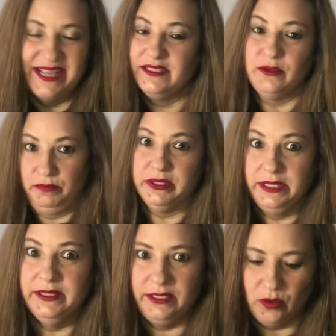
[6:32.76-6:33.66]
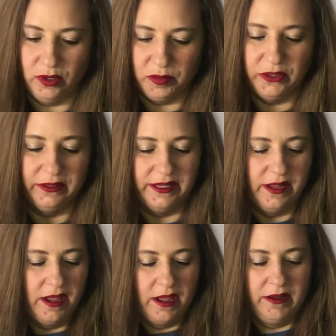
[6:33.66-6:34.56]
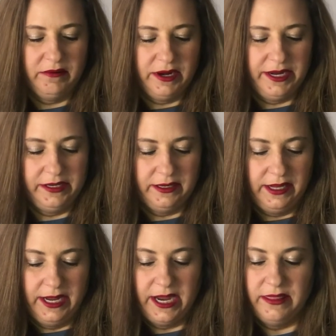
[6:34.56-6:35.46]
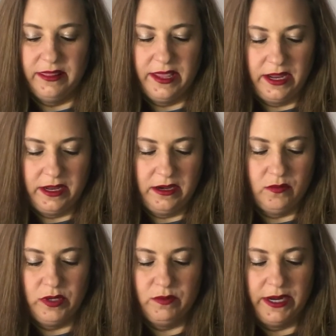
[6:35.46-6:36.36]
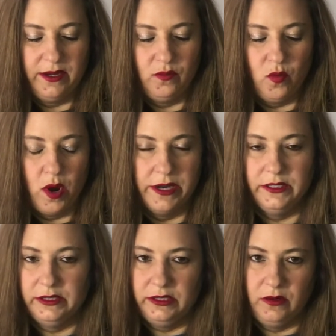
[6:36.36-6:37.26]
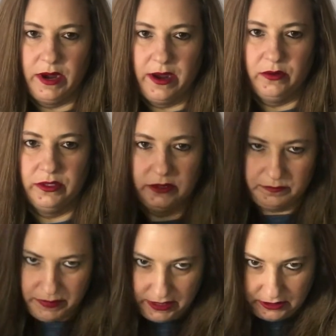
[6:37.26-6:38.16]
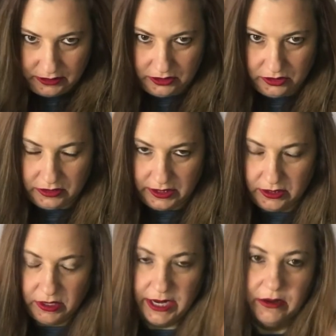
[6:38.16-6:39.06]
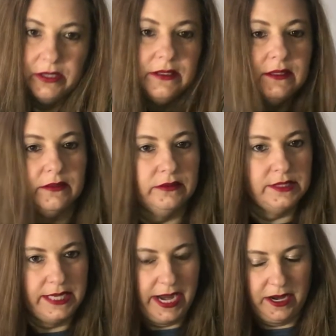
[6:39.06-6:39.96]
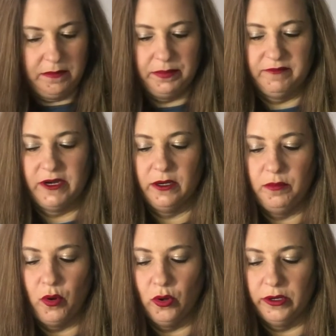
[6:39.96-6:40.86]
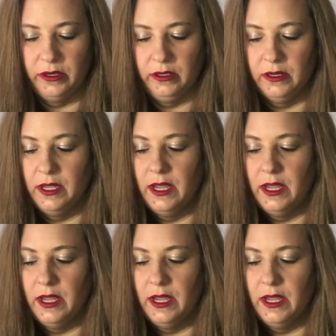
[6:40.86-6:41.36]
That's completely normal. All right, and then we waited one to two hours, making sure that your hair is still damp, very important.